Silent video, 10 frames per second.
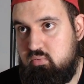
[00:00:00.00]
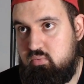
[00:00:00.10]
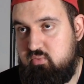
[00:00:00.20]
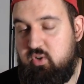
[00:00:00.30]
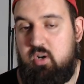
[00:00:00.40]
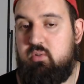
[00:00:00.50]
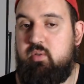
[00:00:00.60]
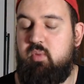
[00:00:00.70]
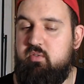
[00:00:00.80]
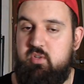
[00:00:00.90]

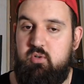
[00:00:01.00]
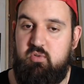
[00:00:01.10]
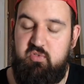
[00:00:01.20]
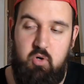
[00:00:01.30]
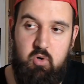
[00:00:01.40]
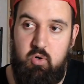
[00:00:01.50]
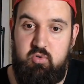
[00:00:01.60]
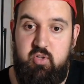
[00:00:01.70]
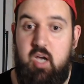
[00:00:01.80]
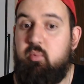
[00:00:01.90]
following my videos for a
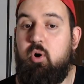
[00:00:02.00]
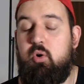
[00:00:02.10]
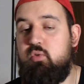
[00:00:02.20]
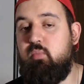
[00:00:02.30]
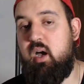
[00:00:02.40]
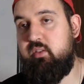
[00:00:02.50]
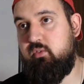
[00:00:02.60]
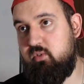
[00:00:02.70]
long time or who might